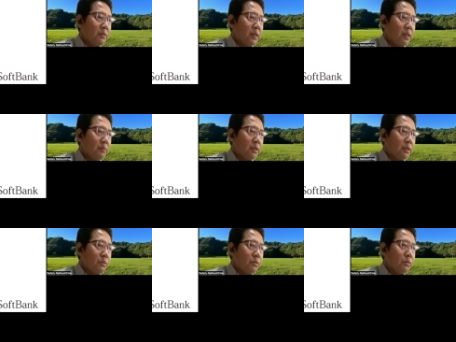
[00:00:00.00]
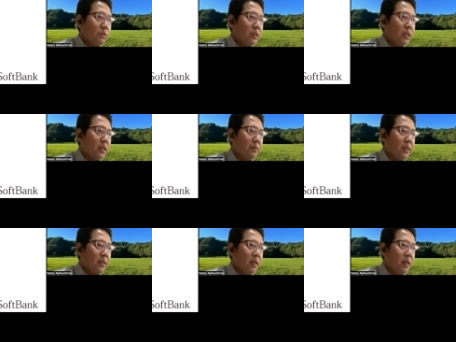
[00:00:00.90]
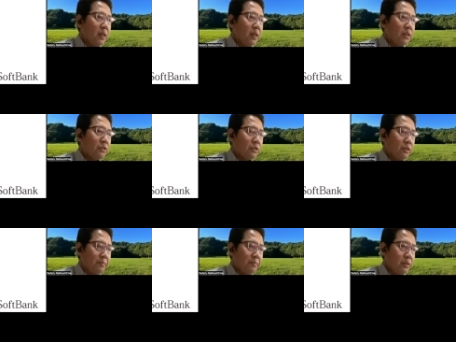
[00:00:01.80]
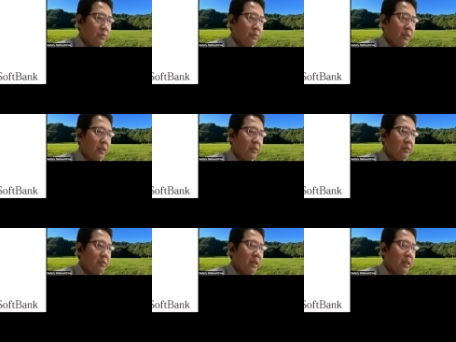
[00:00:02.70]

but also the other use case like